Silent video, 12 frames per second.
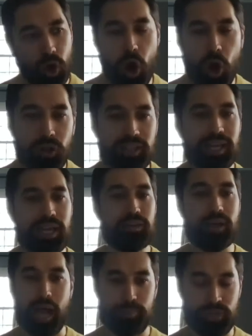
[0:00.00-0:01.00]
all the other
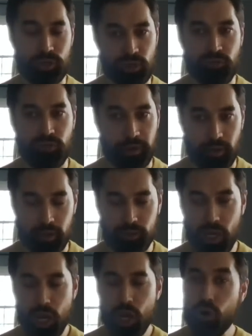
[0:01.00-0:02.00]
opposition figures
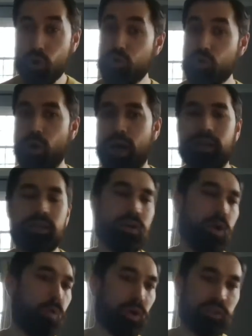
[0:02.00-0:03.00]
who,
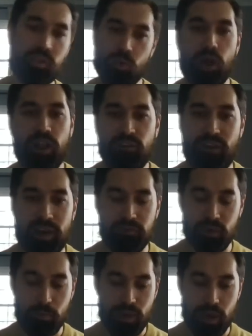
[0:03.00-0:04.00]
were disqualified from